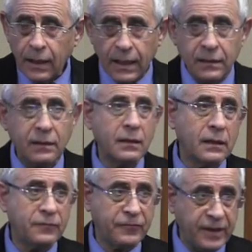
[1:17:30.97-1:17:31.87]
And
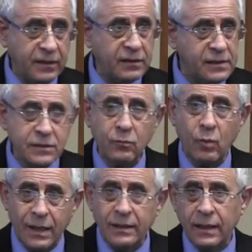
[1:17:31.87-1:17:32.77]
its fate is
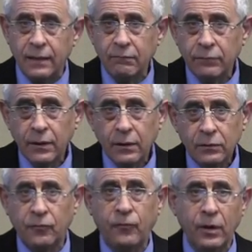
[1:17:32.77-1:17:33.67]
one day
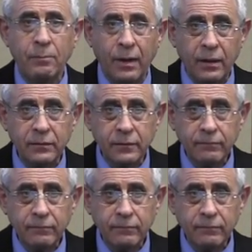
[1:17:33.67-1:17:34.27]
to fall apart.